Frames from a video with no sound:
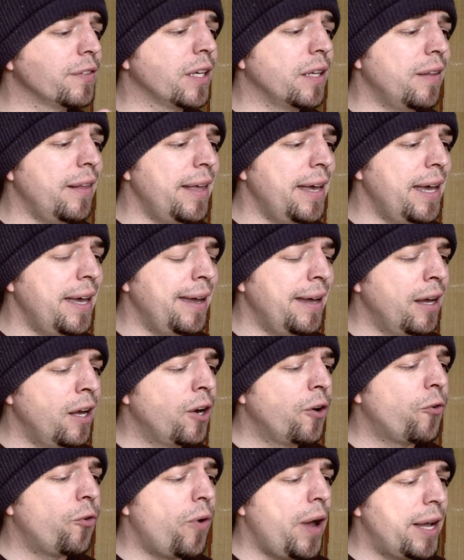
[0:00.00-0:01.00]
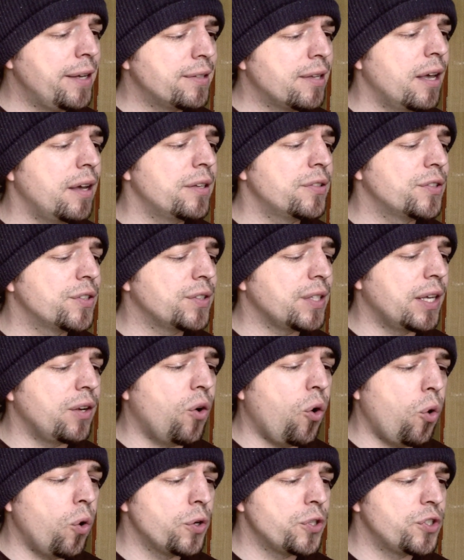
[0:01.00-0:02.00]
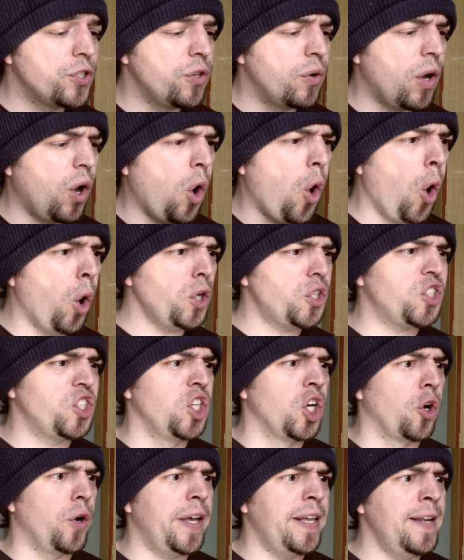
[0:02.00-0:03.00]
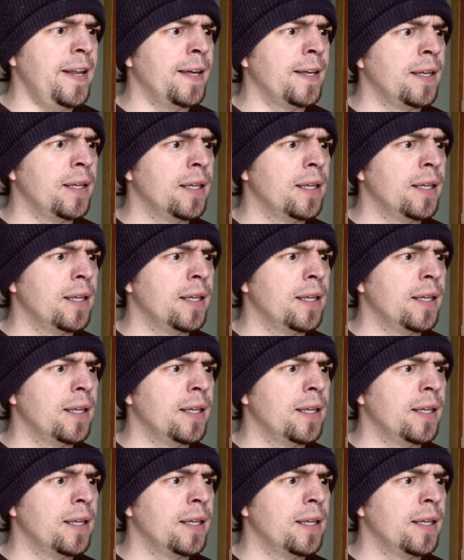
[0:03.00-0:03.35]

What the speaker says: of clay, rice husks, and horse urine. Horse urine!